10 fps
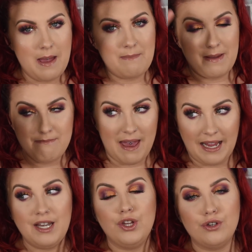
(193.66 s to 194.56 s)
my
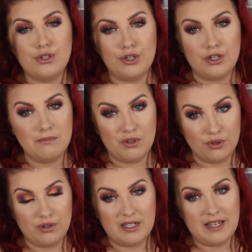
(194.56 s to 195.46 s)
main YouTube
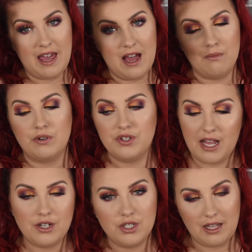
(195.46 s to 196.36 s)
Google account, which is
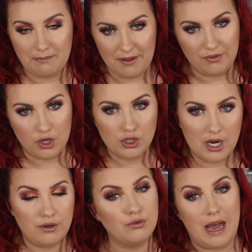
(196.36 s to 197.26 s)
actually like my vlog
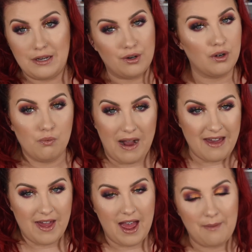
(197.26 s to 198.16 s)
channel. I don't know
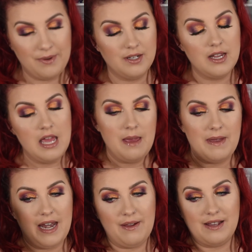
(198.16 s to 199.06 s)
why that happened,
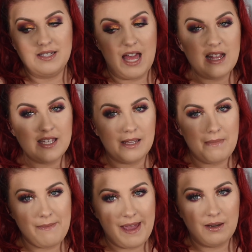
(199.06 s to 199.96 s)
but anyways, that's like
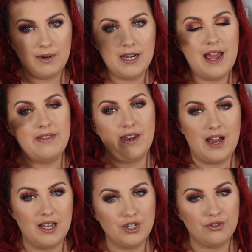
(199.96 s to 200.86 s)
my main one. And then
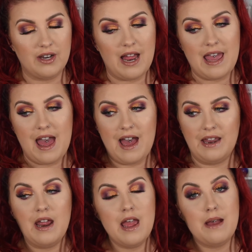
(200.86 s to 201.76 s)
under it, I
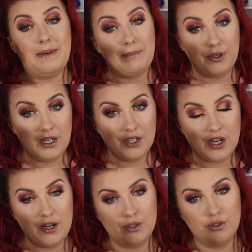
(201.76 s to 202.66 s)
had my beauty
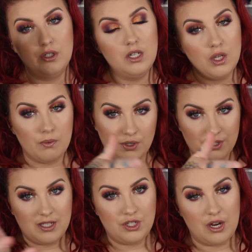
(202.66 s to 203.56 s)
channel, which
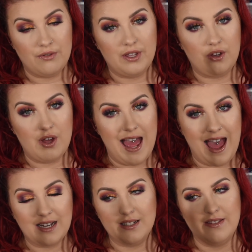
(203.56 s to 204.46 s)
is the channel that got
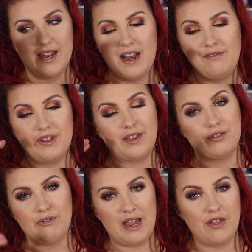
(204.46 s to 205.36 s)
hacked. And then I have like
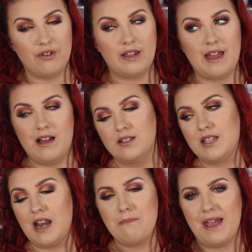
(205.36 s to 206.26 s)
3 other accounts
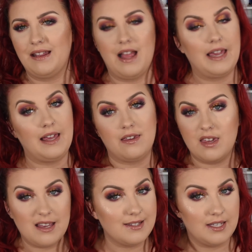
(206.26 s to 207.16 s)
that I made like
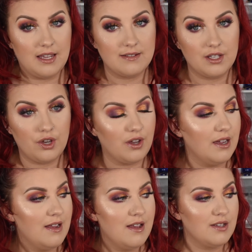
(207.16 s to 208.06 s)
years and years ago.
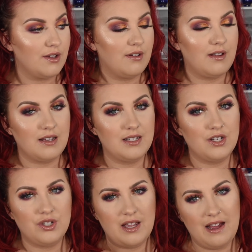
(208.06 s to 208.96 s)
So
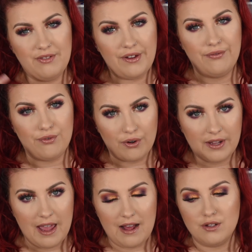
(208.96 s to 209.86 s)
essentially I have like 4
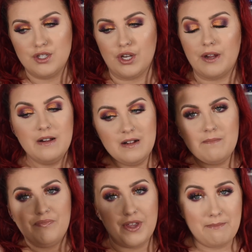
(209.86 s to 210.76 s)
accounts. So
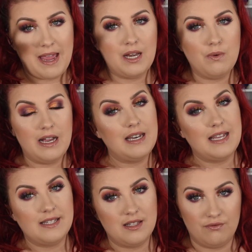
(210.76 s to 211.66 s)
the main one
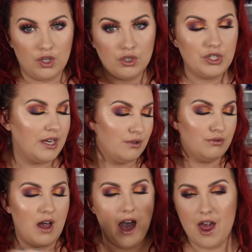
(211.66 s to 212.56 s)
is the vlog
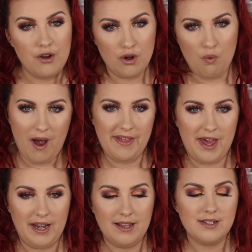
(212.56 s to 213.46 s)
channel. I don't know why
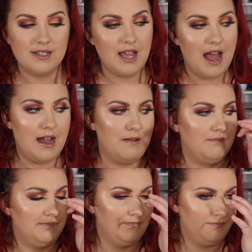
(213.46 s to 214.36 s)
that is.
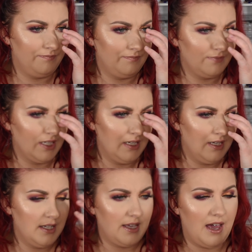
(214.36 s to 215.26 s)

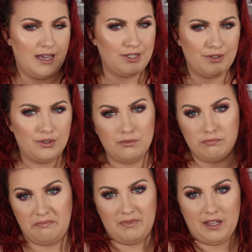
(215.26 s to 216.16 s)
I don't know
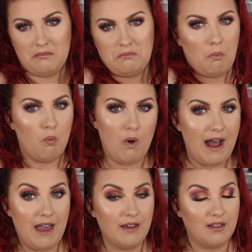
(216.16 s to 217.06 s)
like
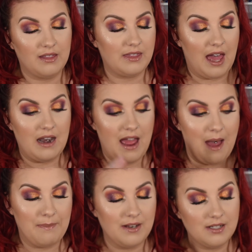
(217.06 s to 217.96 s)
why that
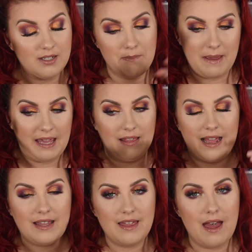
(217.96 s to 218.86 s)
happened to be
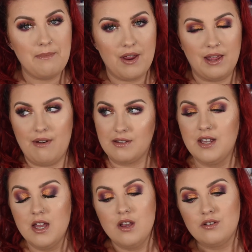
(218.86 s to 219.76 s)
like that. But anyways,
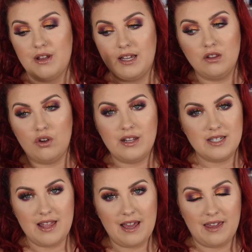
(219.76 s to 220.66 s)
so I can log
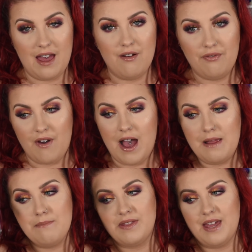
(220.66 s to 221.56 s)
into that account
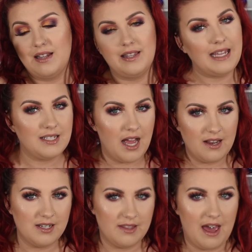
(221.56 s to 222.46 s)
fine, but then linked
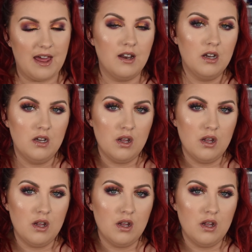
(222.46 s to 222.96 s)
under that